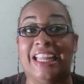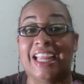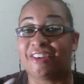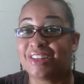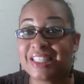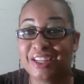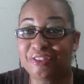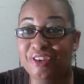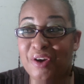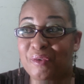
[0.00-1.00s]
you haven't
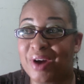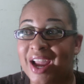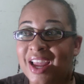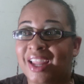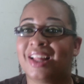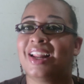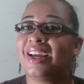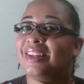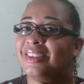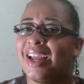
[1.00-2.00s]
seen for a while
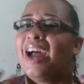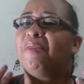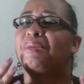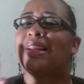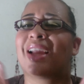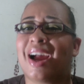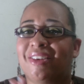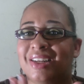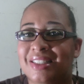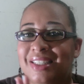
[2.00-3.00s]
and I'm
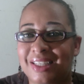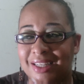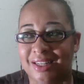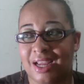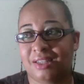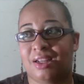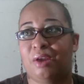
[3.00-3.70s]
guaranteeing that.